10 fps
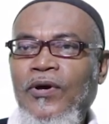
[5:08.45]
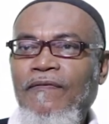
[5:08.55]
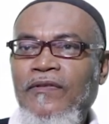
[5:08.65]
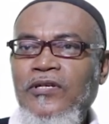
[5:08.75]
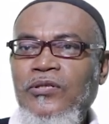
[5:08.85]

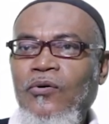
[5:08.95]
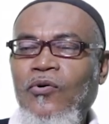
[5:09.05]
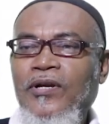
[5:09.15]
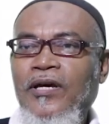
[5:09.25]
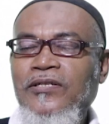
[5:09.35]
When this
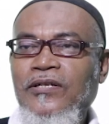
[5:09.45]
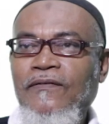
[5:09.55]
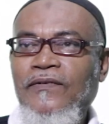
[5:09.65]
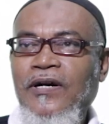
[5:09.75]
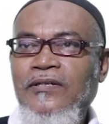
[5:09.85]
order is
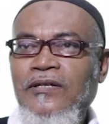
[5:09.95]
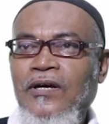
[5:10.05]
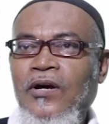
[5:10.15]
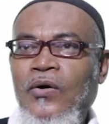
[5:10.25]
reversed,